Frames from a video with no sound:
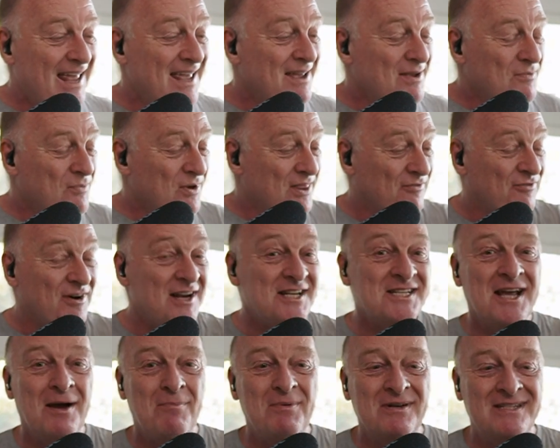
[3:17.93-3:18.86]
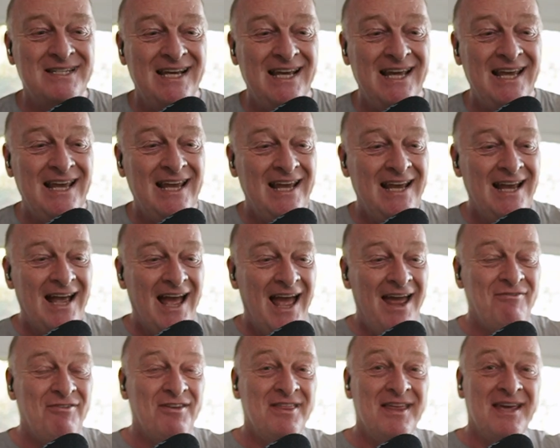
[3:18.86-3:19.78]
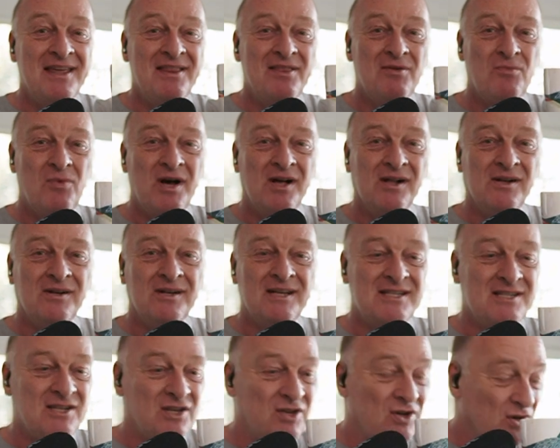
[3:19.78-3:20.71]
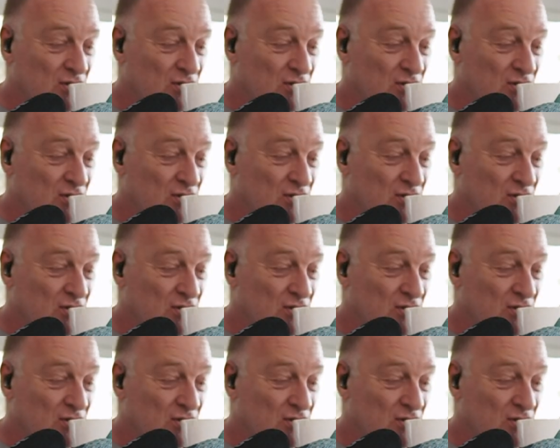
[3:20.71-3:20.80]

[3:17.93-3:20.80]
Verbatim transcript: With a fresh cup of tea, everything in the world is